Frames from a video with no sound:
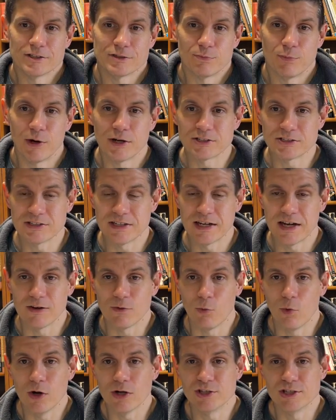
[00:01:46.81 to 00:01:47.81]
breaks it down.
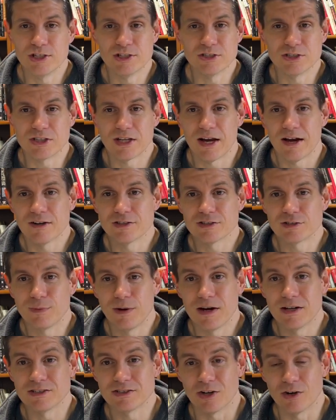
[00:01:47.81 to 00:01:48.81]
What Jesus cares
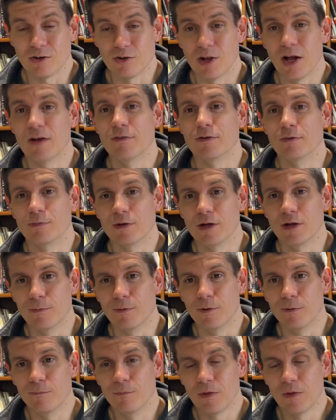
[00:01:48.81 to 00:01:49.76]
about is our loving people.